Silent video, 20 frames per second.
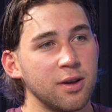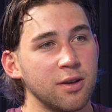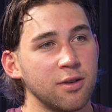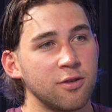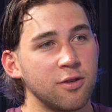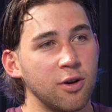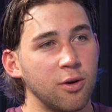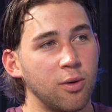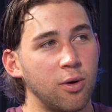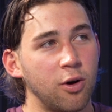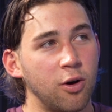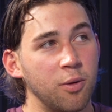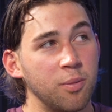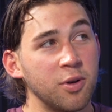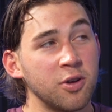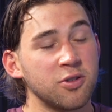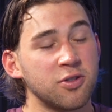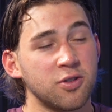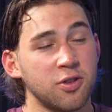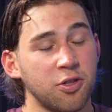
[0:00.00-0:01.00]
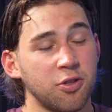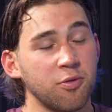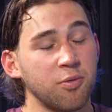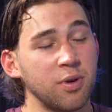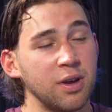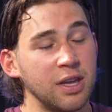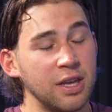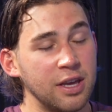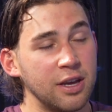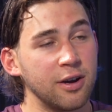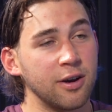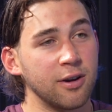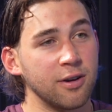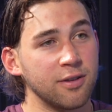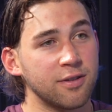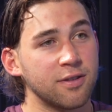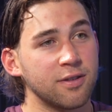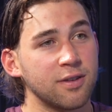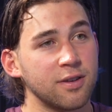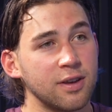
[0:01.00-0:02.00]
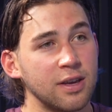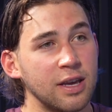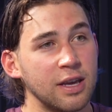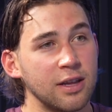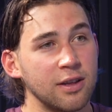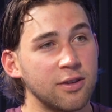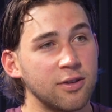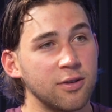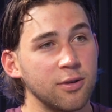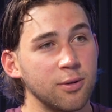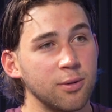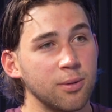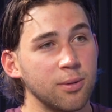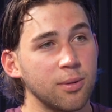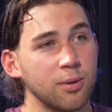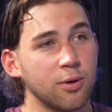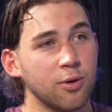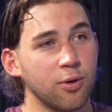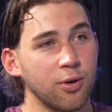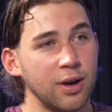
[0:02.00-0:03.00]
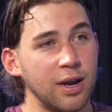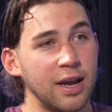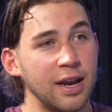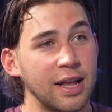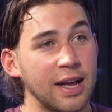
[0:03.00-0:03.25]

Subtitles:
So almost 3 years into creating,